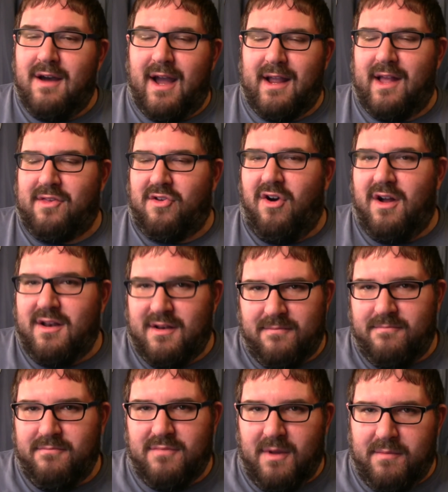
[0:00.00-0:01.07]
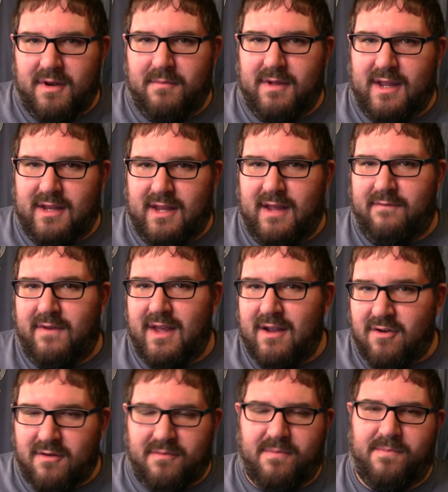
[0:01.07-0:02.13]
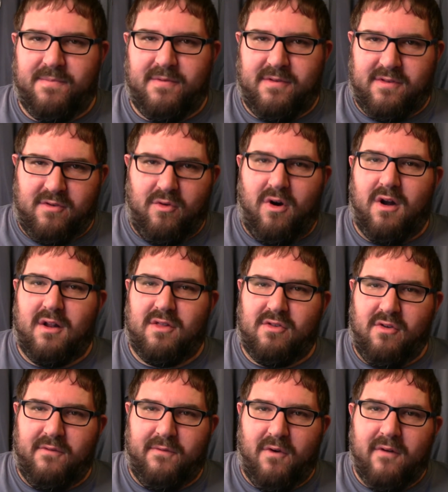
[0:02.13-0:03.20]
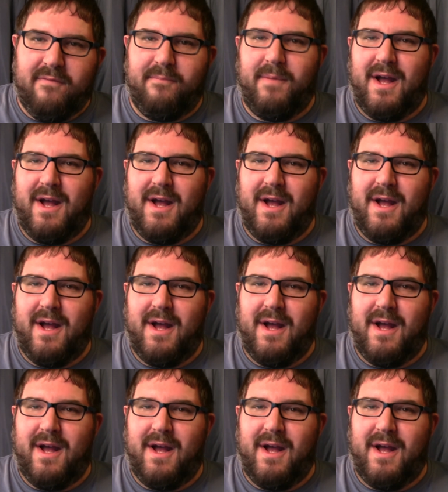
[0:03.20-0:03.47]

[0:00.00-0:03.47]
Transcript: I guess, on WWE TV or so on and so forth.